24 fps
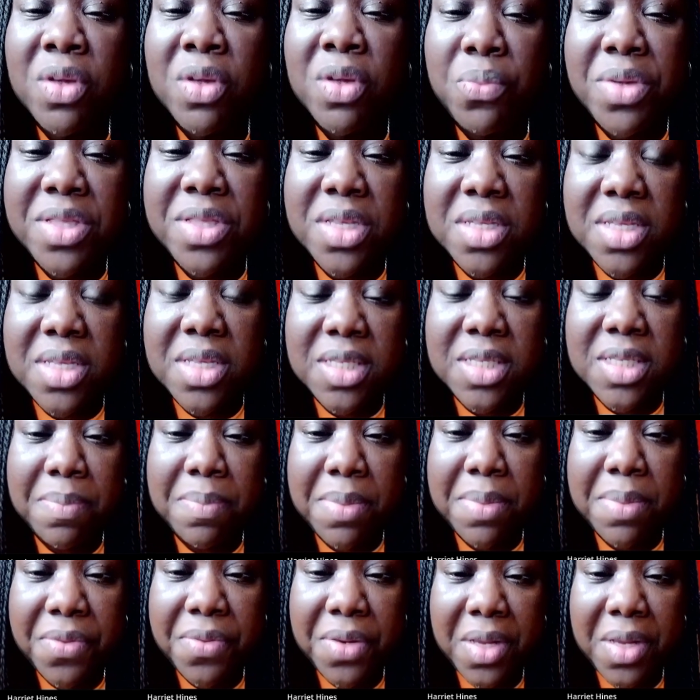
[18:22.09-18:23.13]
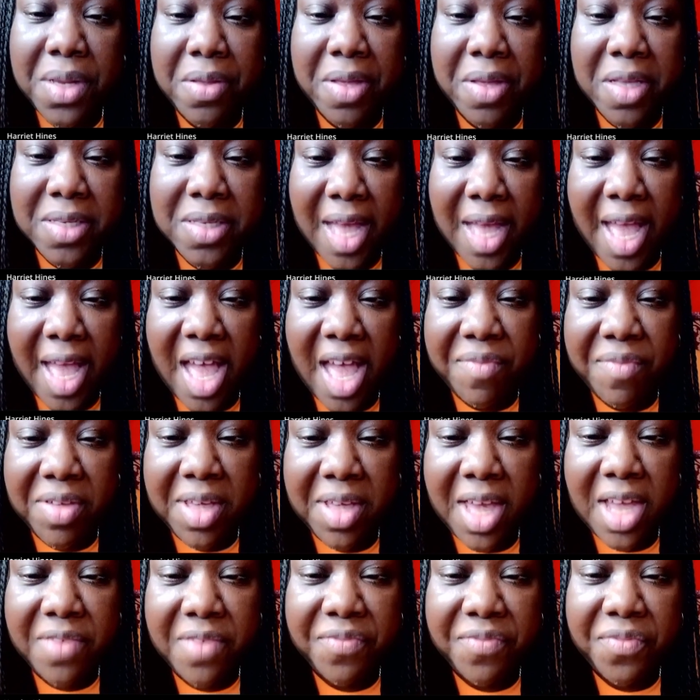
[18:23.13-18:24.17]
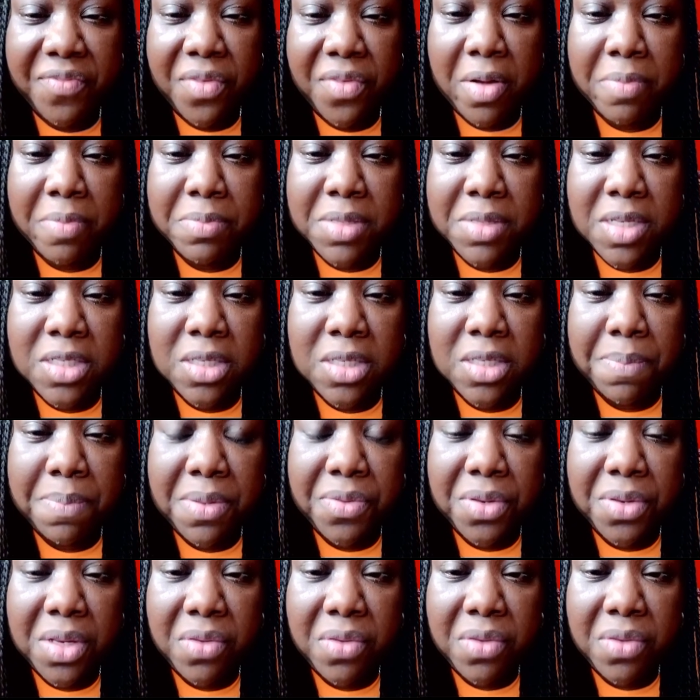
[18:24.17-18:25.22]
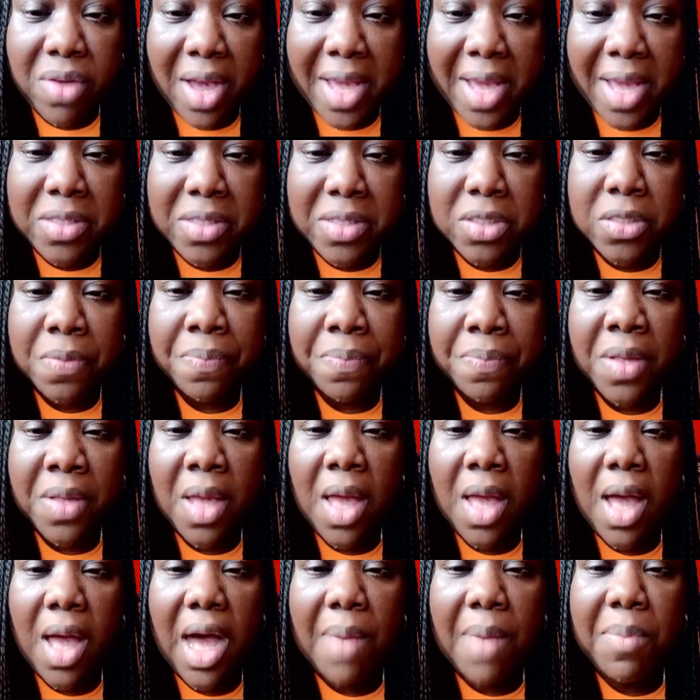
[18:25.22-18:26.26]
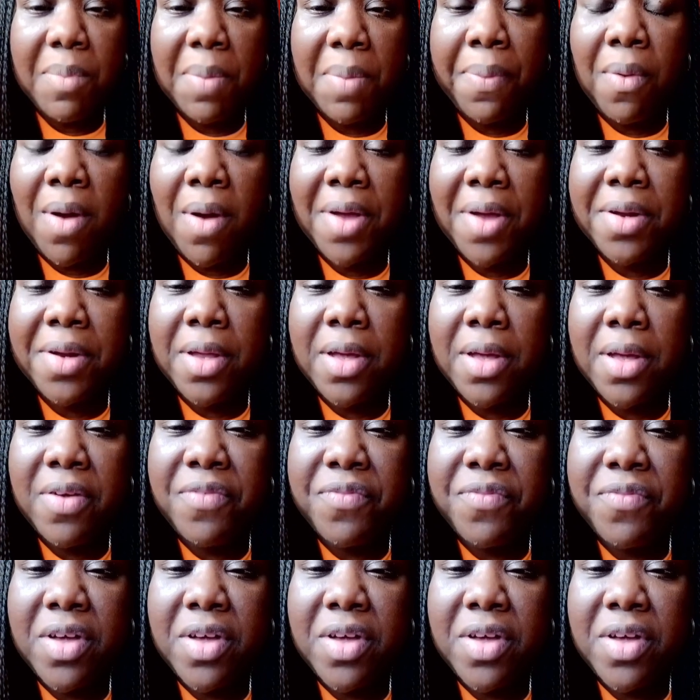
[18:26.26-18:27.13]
with a disability, is I advocate for disability rights. I'm a part of